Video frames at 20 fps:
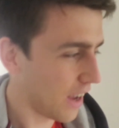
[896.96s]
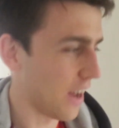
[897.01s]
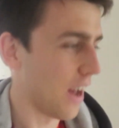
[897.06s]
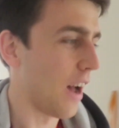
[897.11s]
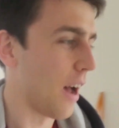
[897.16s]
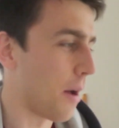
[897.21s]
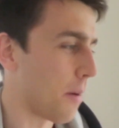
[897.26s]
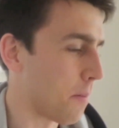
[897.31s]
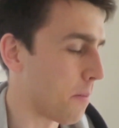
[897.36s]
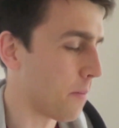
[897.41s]

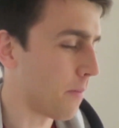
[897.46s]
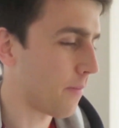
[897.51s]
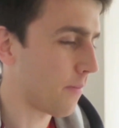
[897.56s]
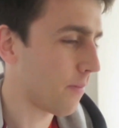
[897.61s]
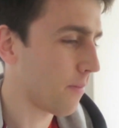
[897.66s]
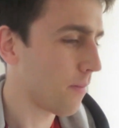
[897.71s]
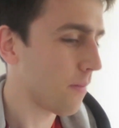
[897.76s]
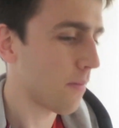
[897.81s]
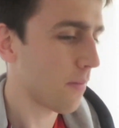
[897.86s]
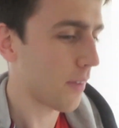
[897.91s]
And
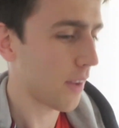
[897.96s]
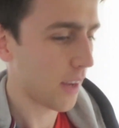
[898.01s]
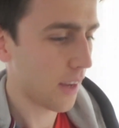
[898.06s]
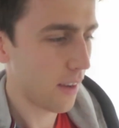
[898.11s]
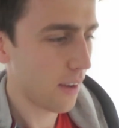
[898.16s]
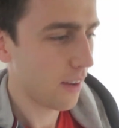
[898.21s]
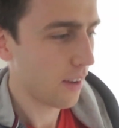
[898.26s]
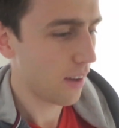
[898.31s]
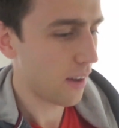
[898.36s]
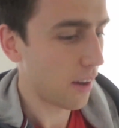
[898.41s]

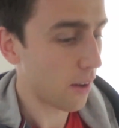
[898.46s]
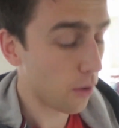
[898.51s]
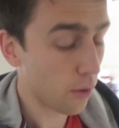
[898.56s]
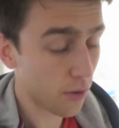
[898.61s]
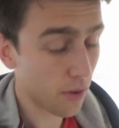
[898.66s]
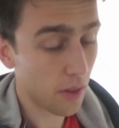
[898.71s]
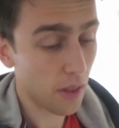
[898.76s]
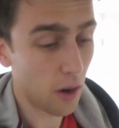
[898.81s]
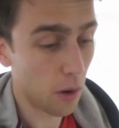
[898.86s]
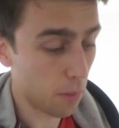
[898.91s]

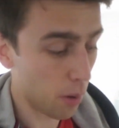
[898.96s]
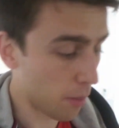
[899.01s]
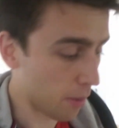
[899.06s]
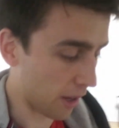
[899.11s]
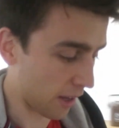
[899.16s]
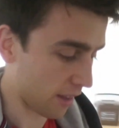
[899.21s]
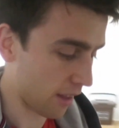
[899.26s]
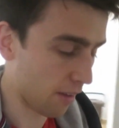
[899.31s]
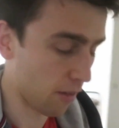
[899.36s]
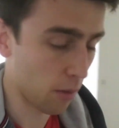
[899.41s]
also, they're not
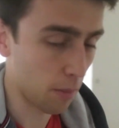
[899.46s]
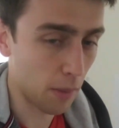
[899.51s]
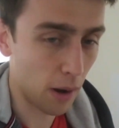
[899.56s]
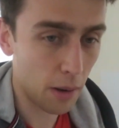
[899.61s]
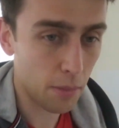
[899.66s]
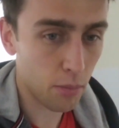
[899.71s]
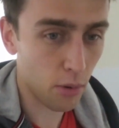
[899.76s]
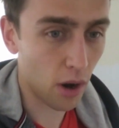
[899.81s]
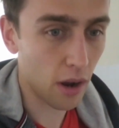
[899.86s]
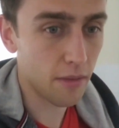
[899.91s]
public. They're on
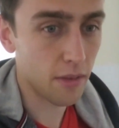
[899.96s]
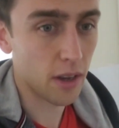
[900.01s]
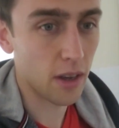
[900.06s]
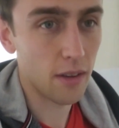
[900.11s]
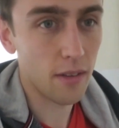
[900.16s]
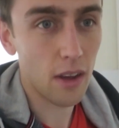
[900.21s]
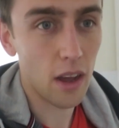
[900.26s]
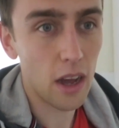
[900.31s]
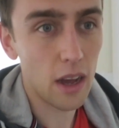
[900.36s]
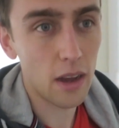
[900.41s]
my
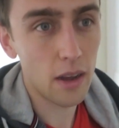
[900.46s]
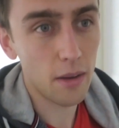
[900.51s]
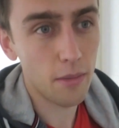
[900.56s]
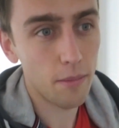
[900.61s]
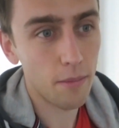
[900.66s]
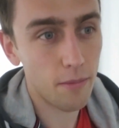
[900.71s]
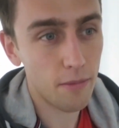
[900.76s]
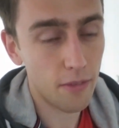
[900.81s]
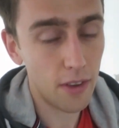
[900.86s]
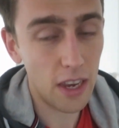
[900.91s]

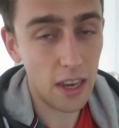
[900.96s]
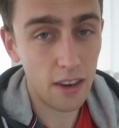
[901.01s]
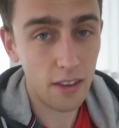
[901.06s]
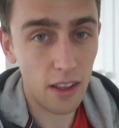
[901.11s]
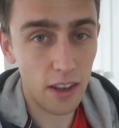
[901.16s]
private feed.